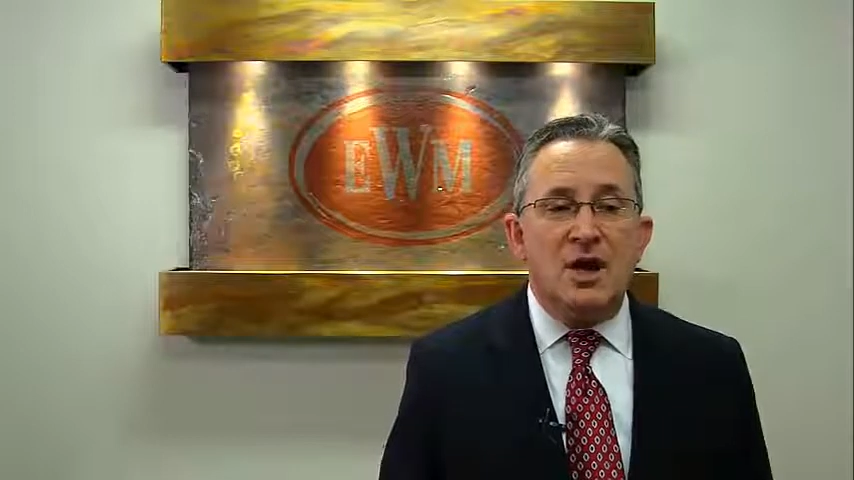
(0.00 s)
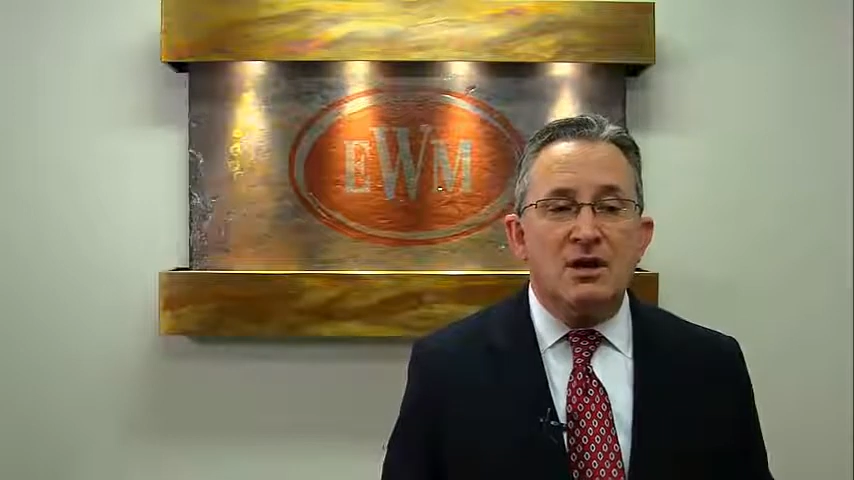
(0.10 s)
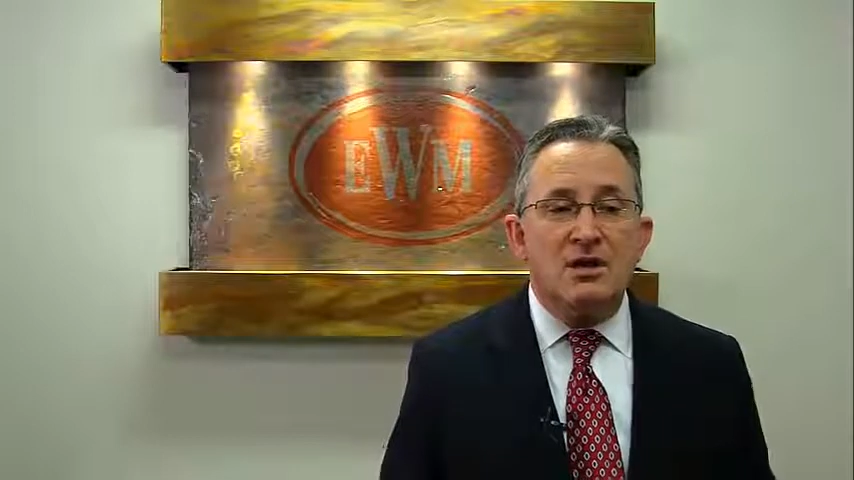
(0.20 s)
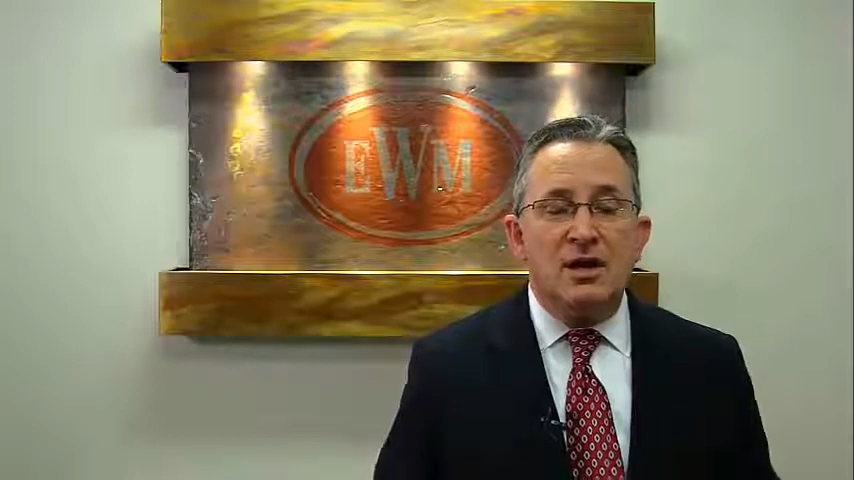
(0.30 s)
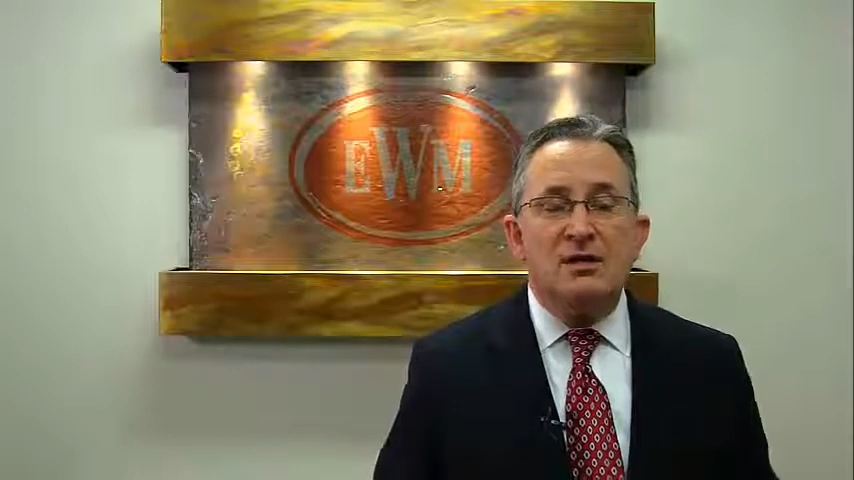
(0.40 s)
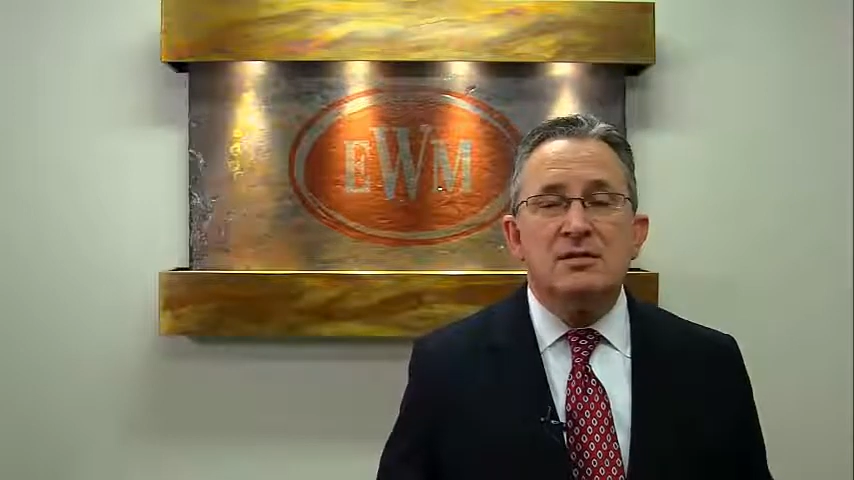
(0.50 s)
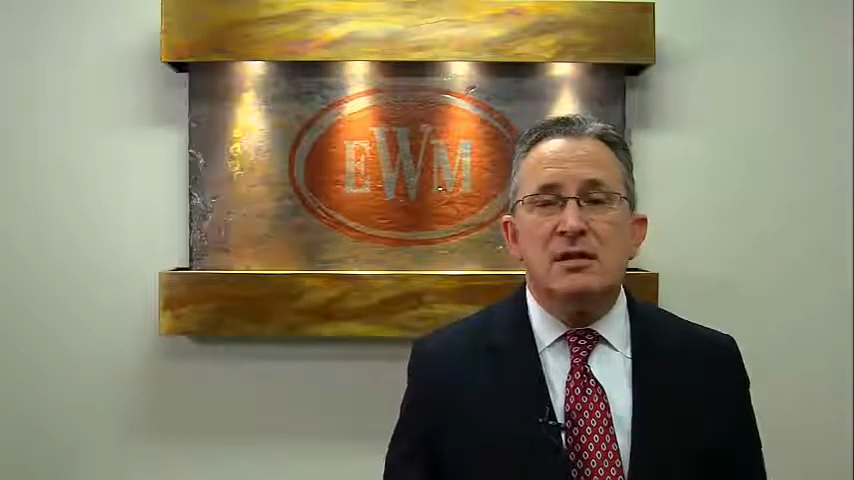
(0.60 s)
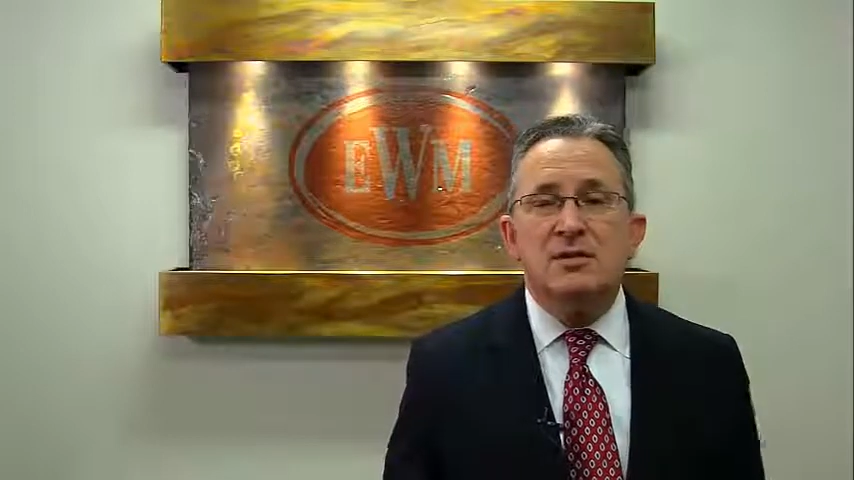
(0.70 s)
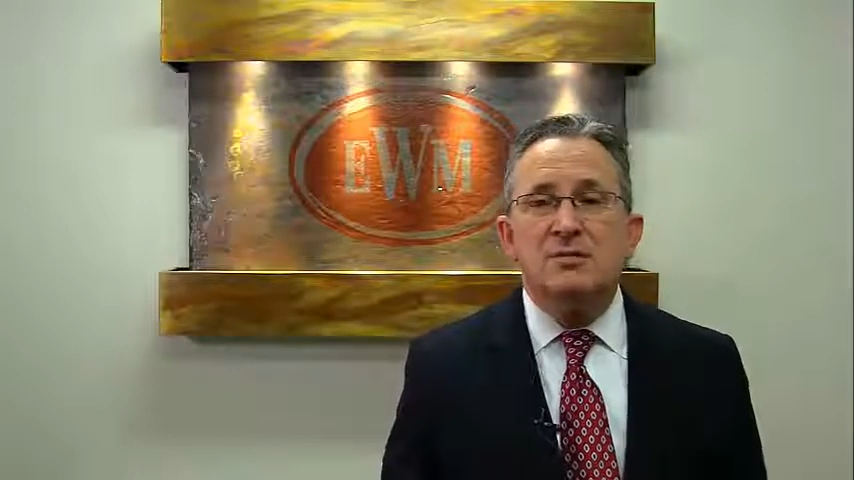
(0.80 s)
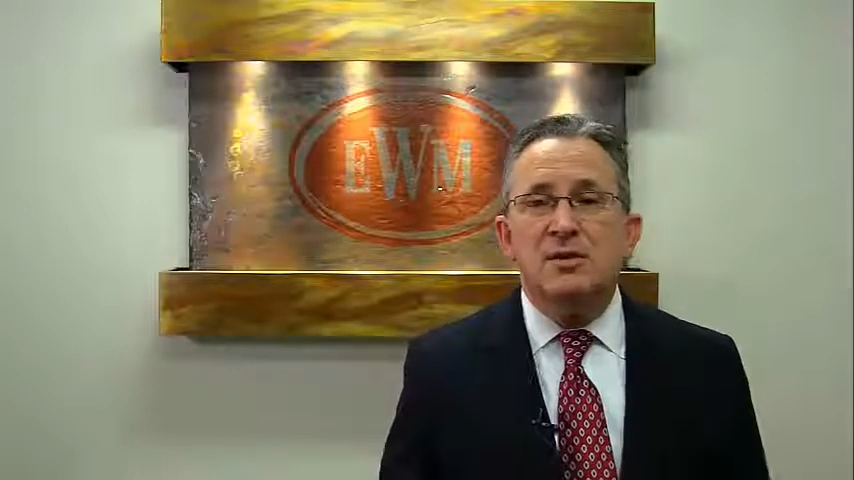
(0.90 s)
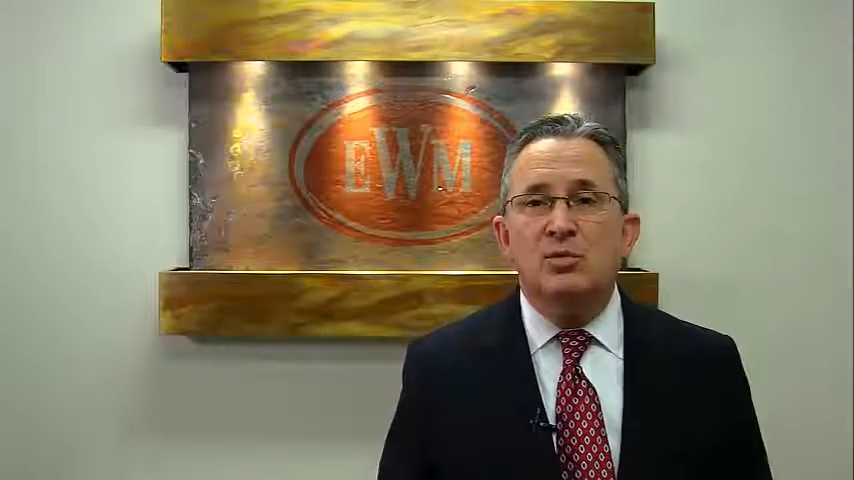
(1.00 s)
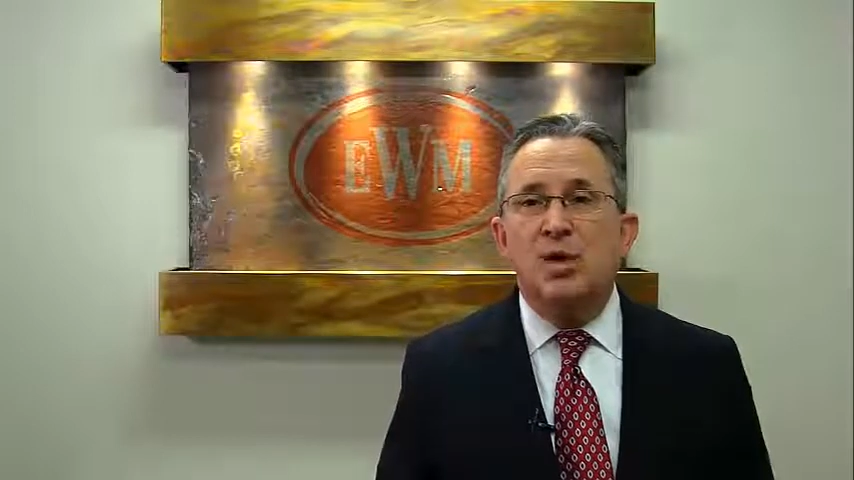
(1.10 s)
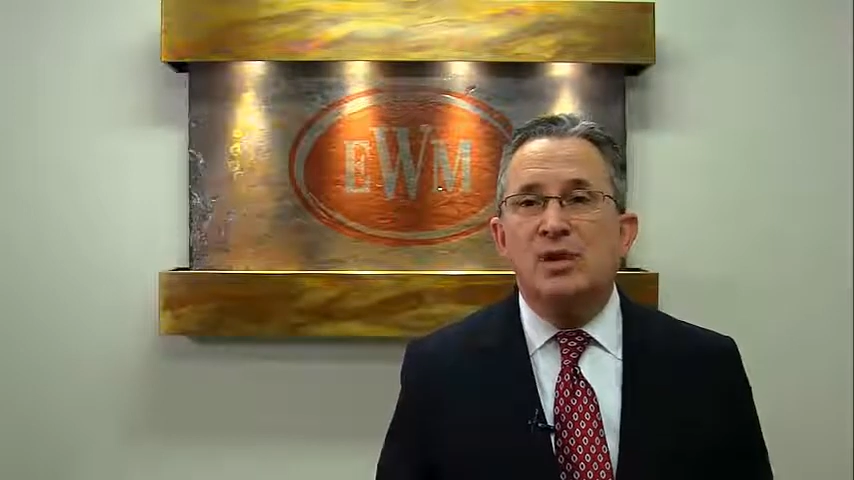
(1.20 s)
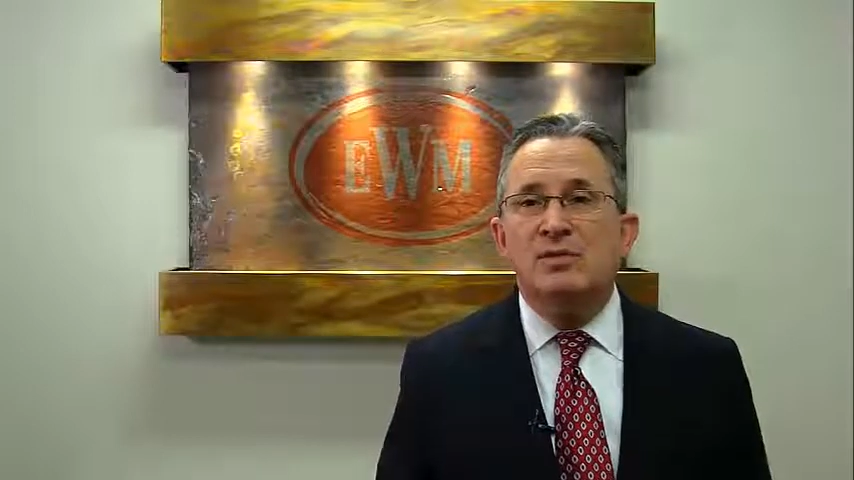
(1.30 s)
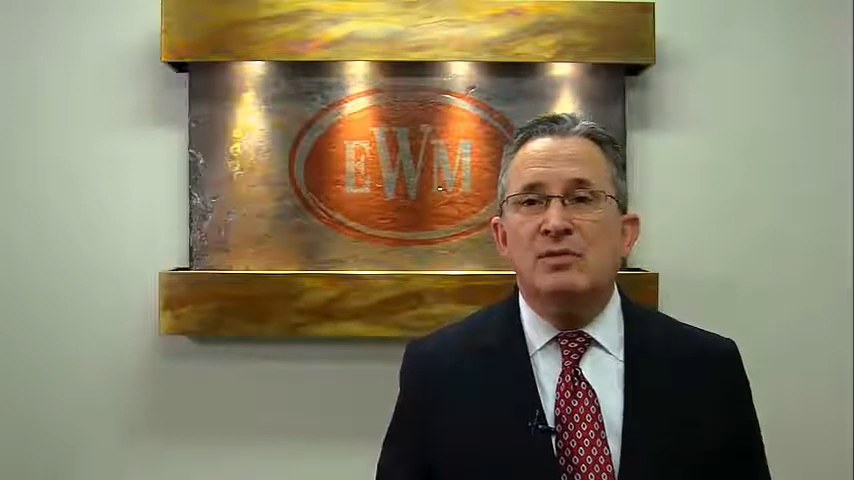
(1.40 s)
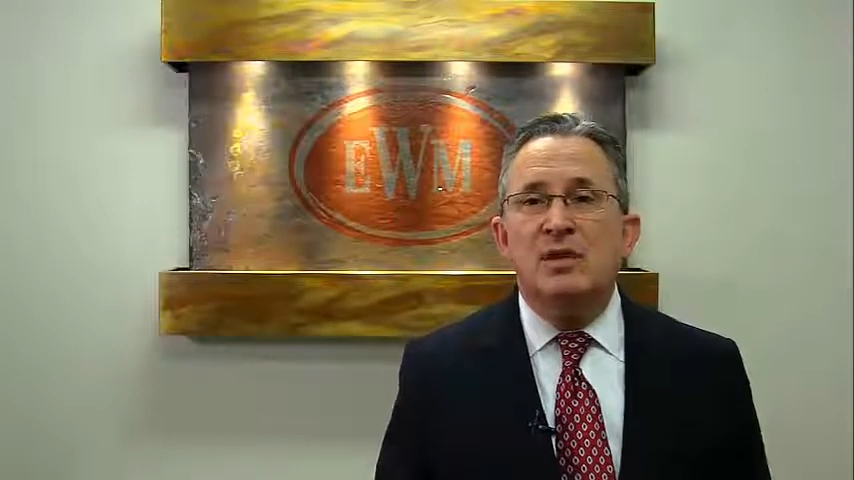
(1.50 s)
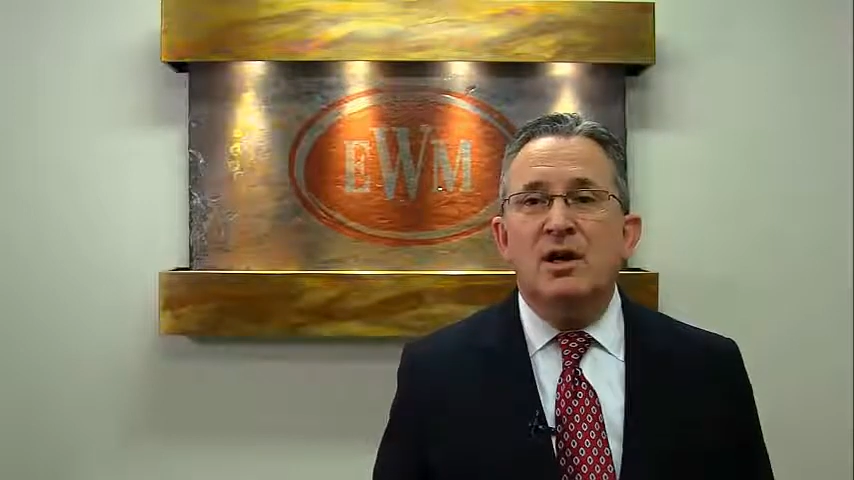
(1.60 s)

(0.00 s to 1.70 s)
United States Midwest